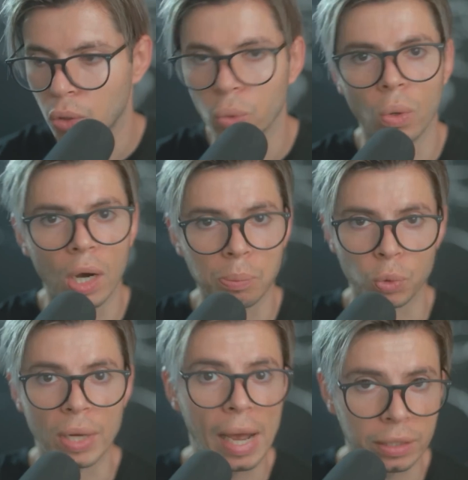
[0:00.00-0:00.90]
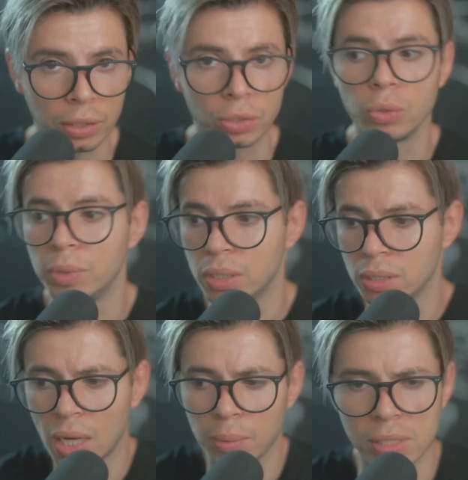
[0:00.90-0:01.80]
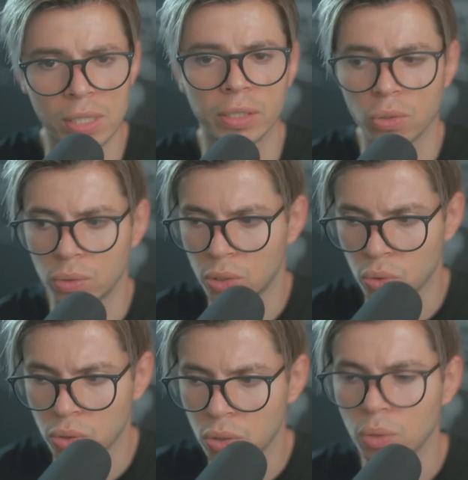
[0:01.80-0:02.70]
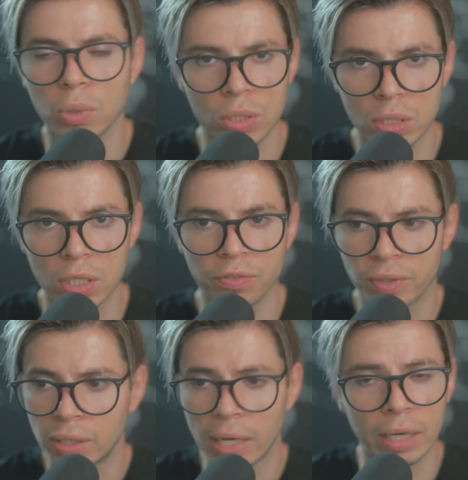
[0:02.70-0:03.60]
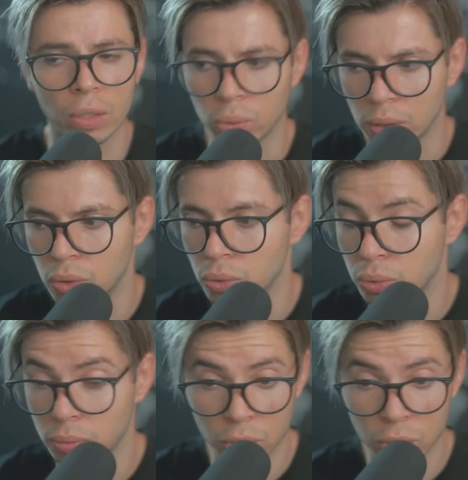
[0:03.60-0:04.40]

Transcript: who I'm reacting to, because obviously there's so much stuff and I can only do